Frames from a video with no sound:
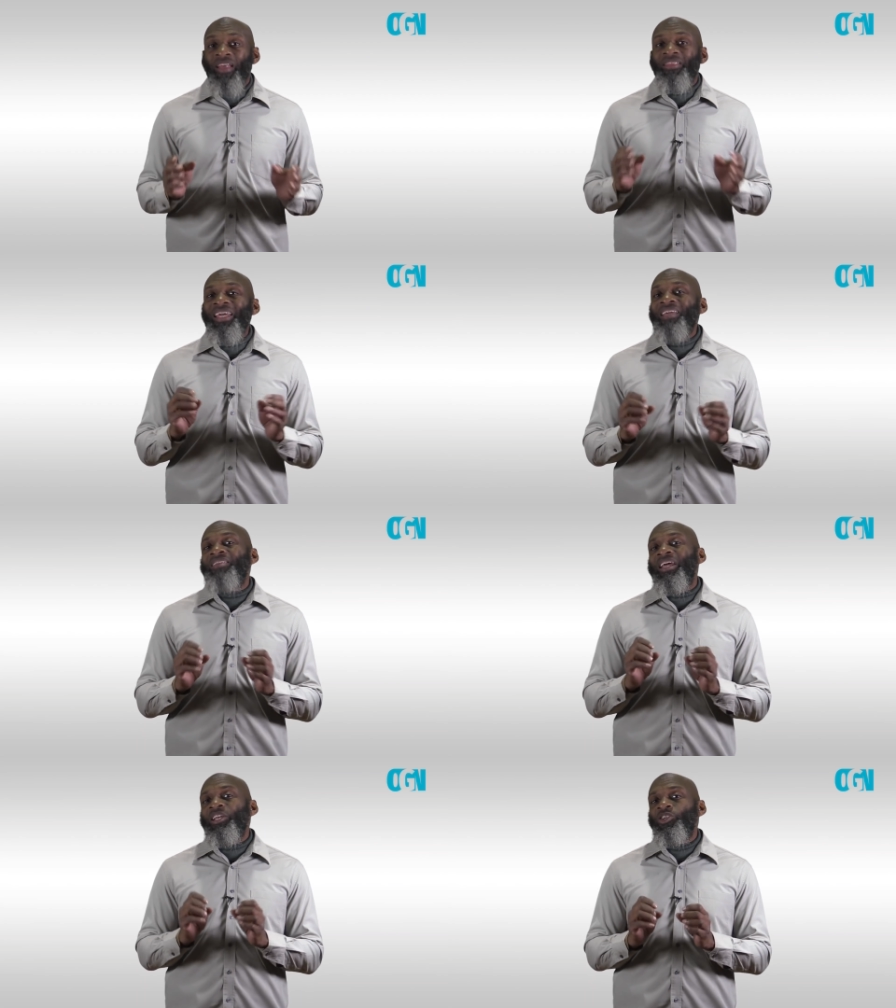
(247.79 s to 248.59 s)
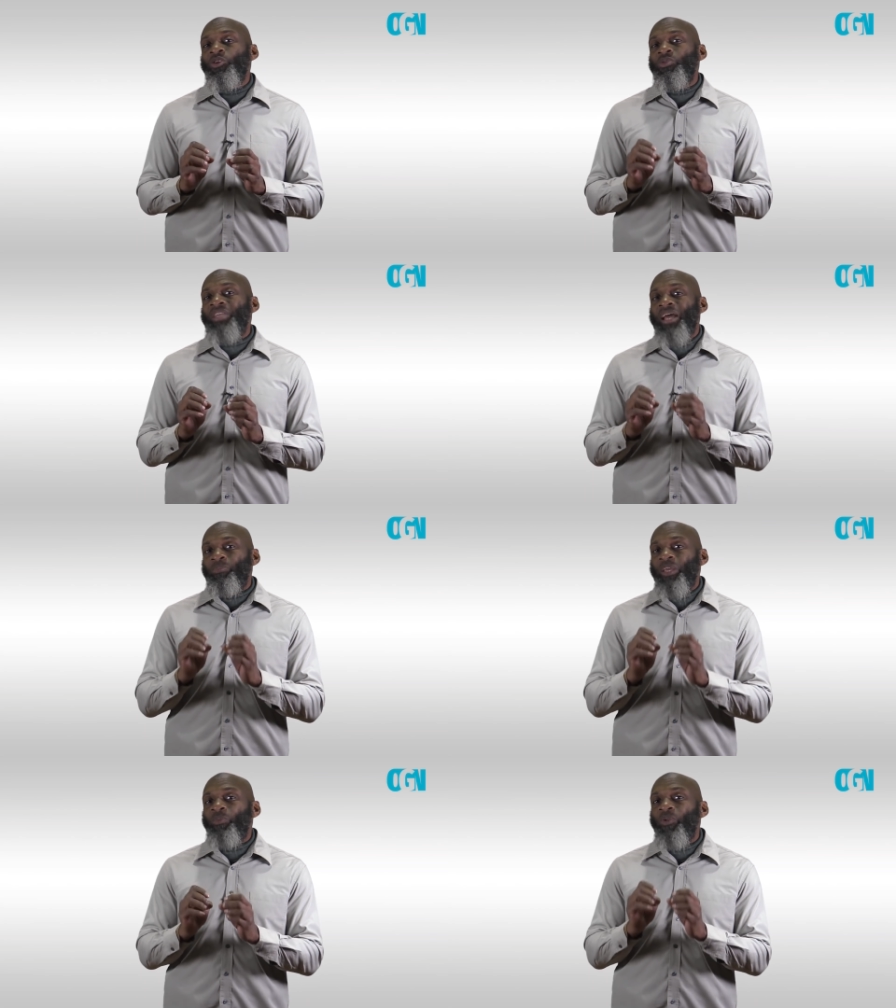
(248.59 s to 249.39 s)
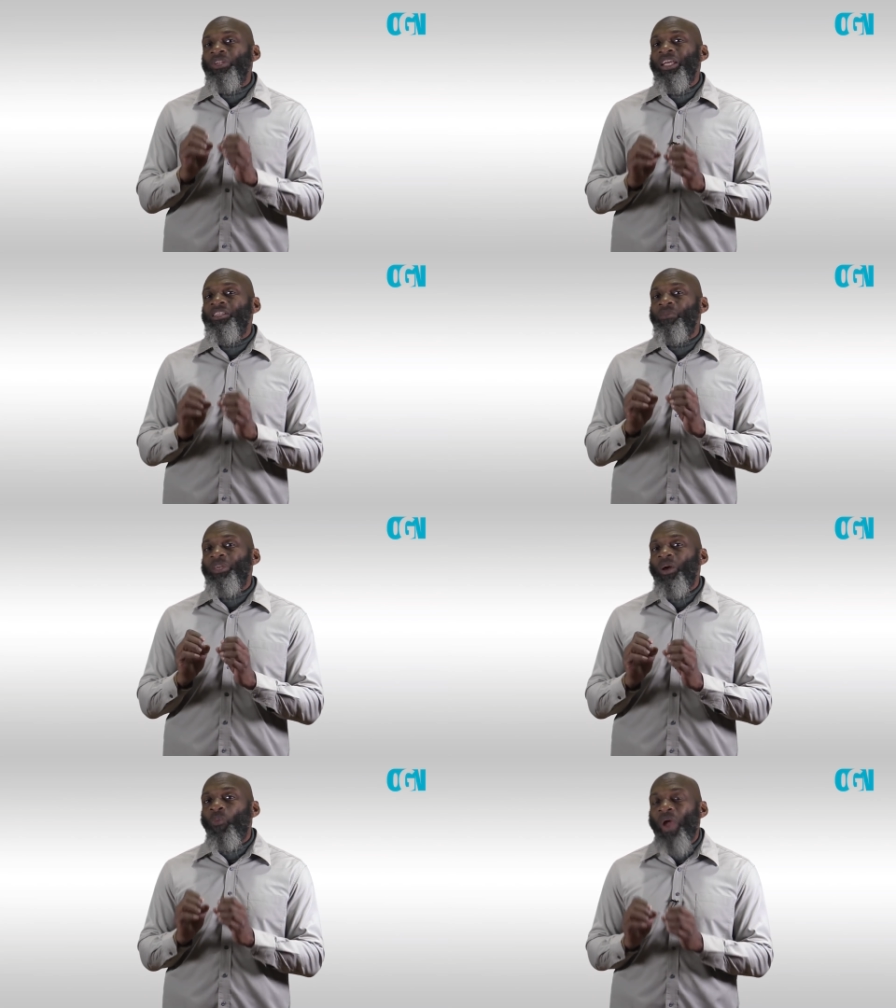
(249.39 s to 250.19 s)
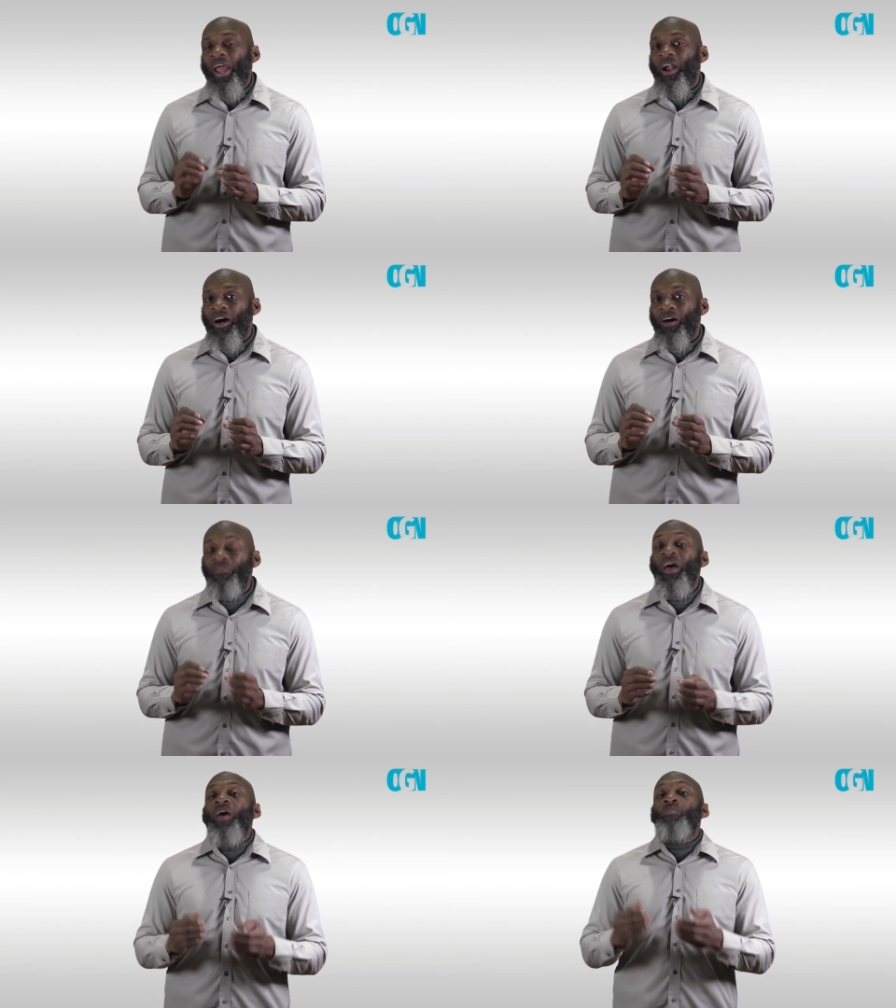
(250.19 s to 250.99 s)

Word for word: These are issues that people need to be aware of